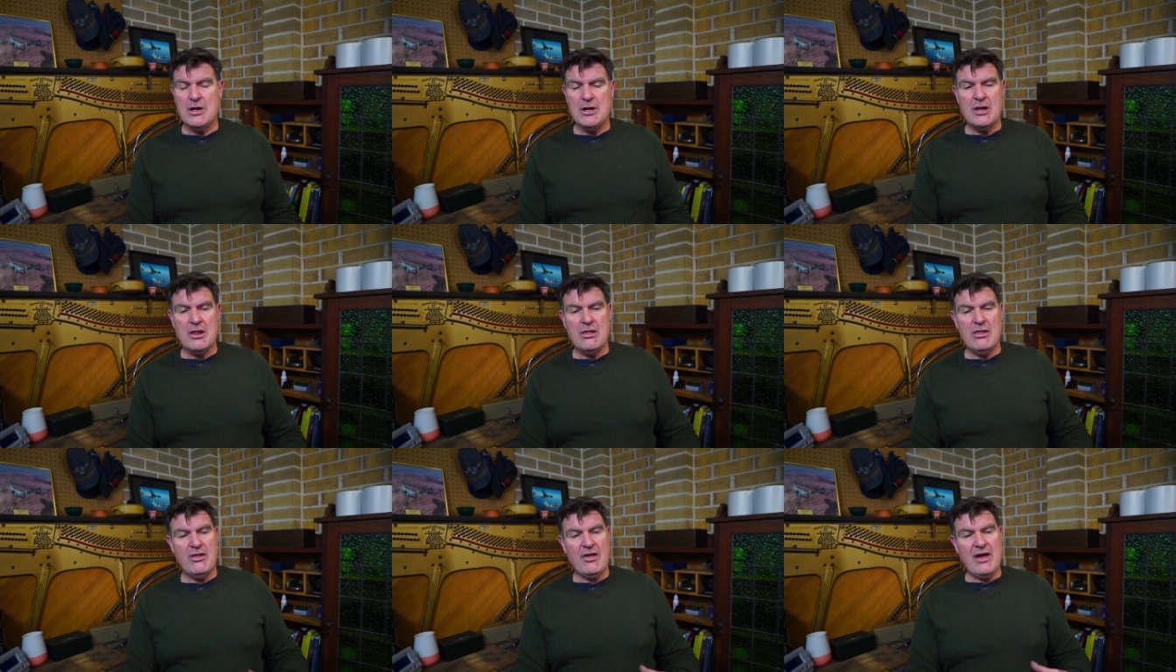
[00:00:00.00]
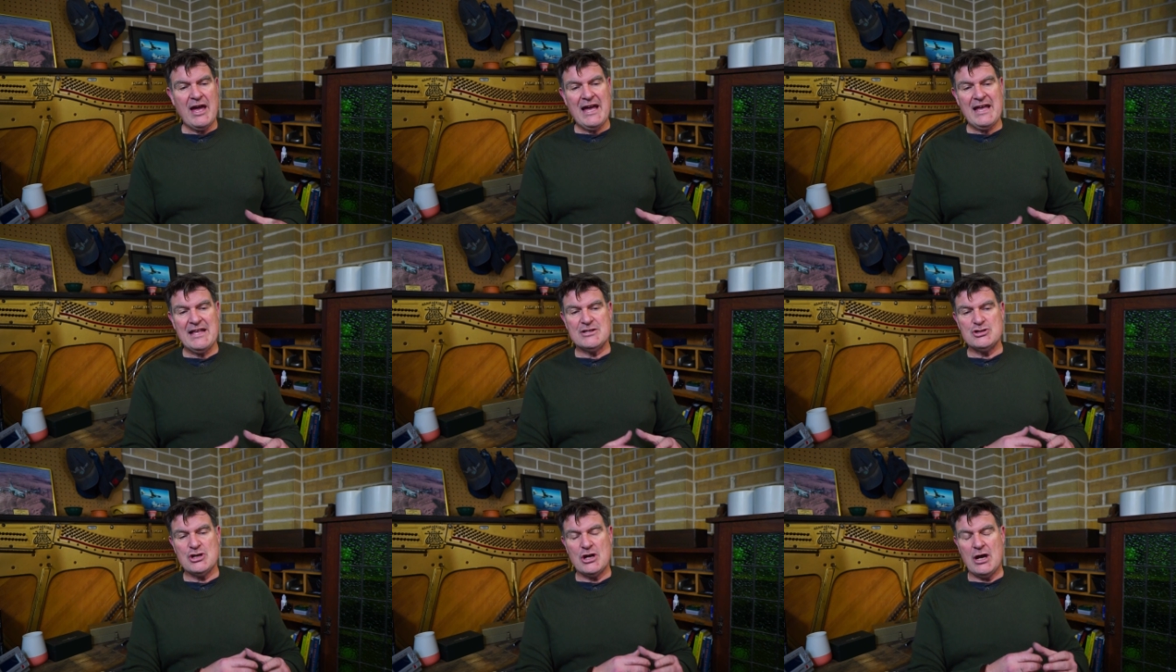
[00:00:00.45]

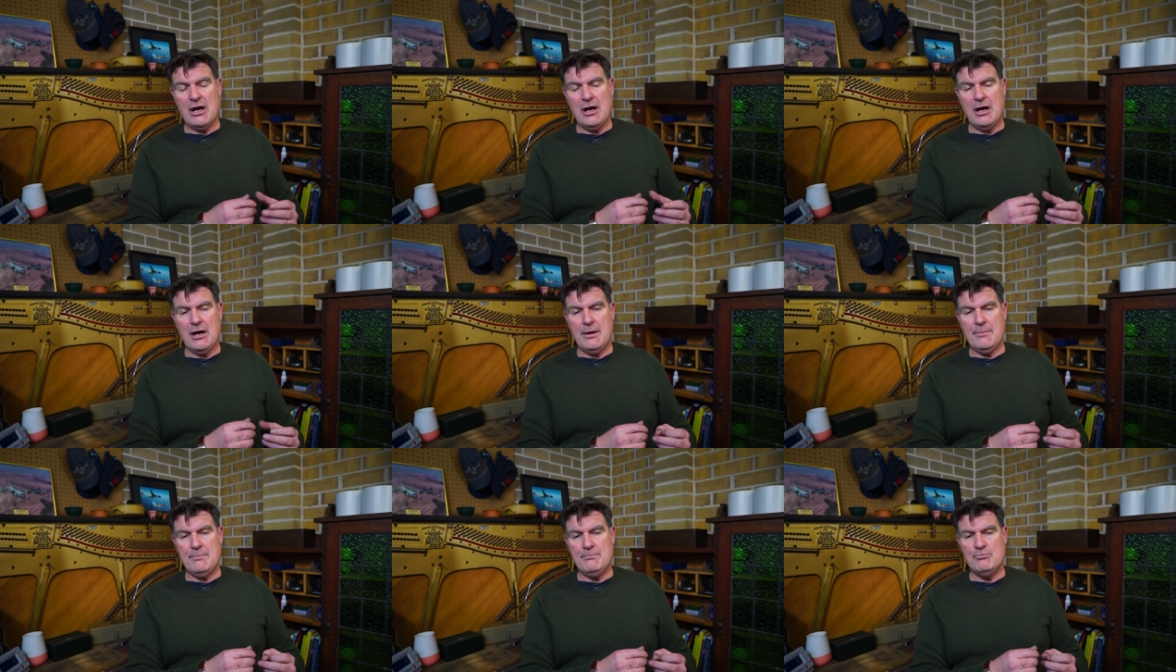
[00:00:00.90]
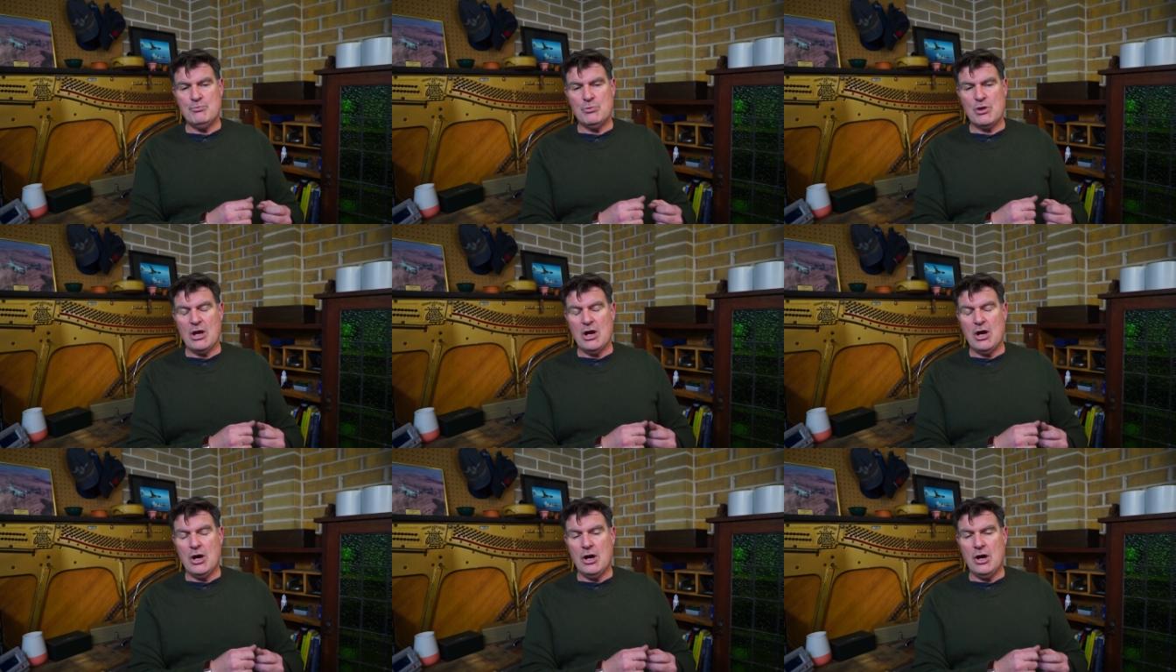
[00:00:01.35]
that um,
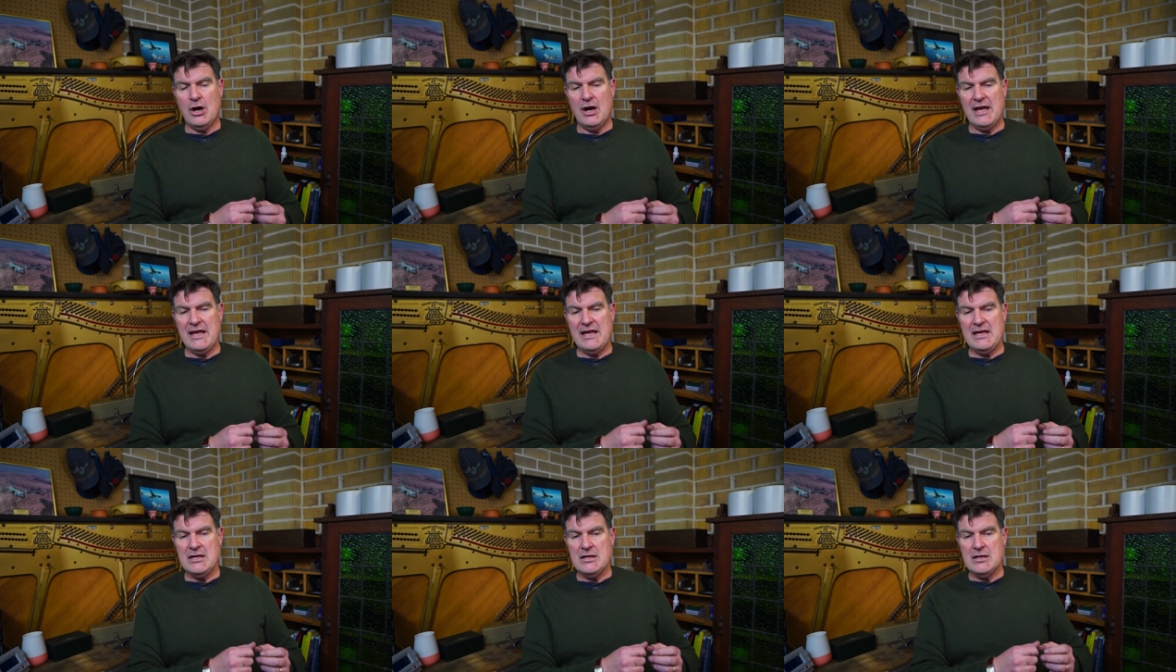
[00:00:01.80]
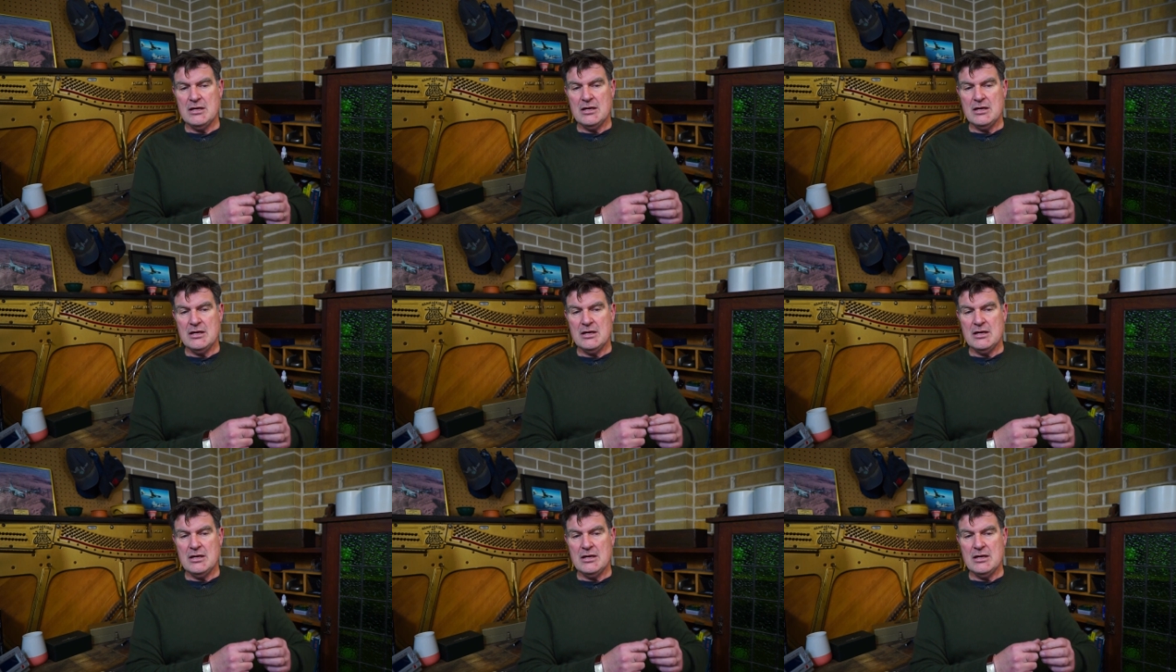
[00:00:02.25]
I